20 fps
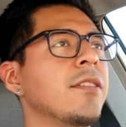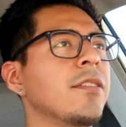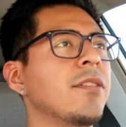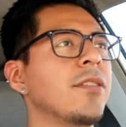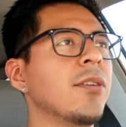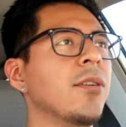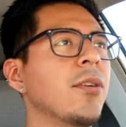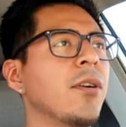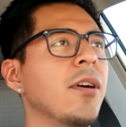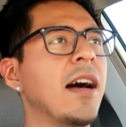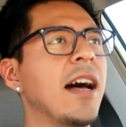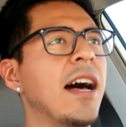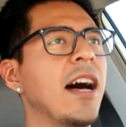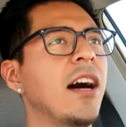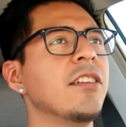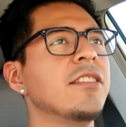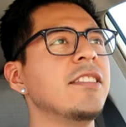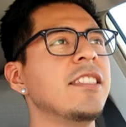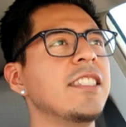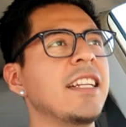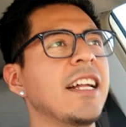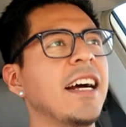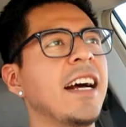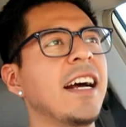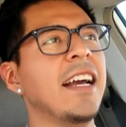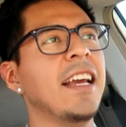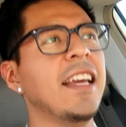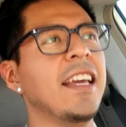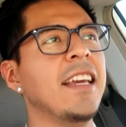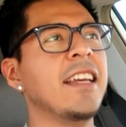So how did
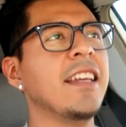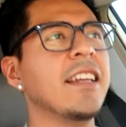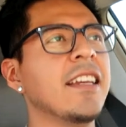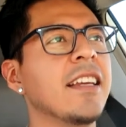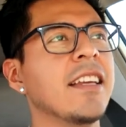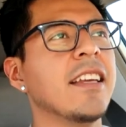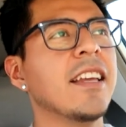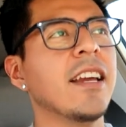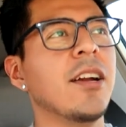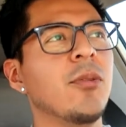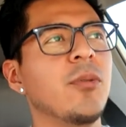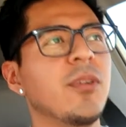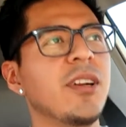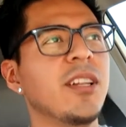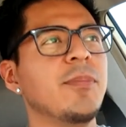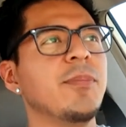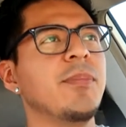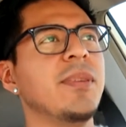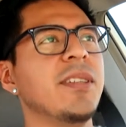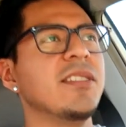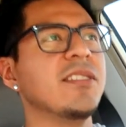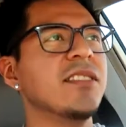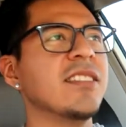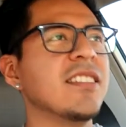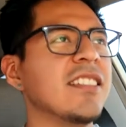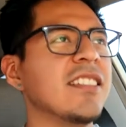I get red pilled?